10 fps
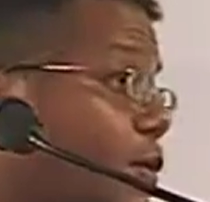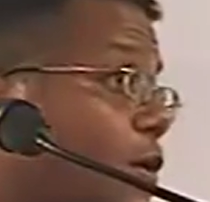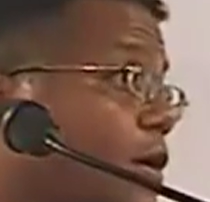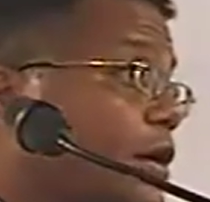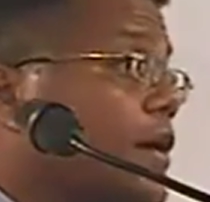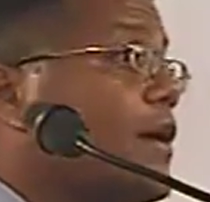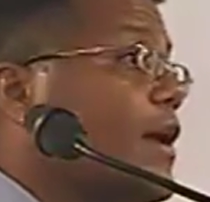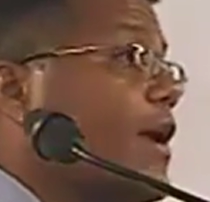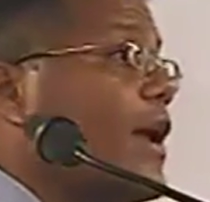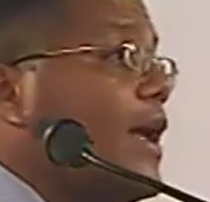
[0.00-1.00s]
War,
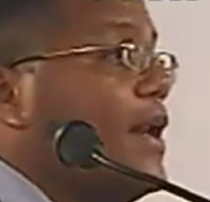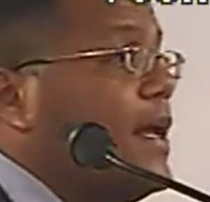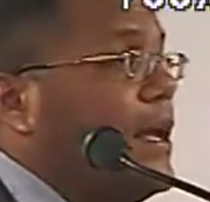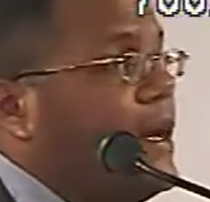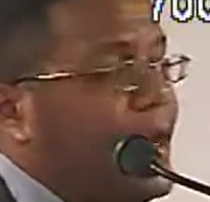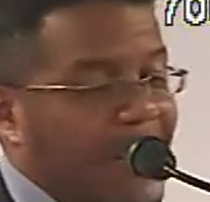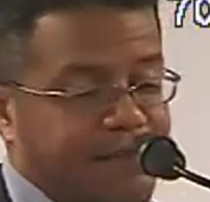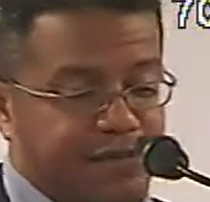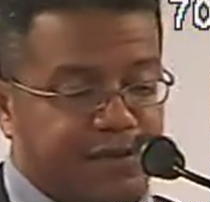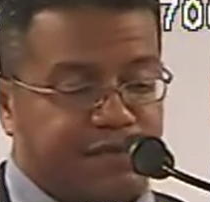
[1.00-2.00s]
and then
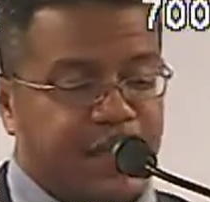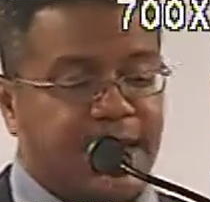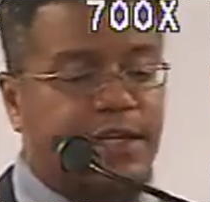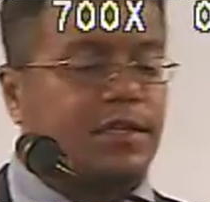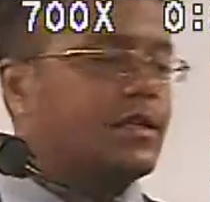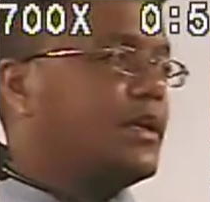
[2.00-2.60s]
after the fact,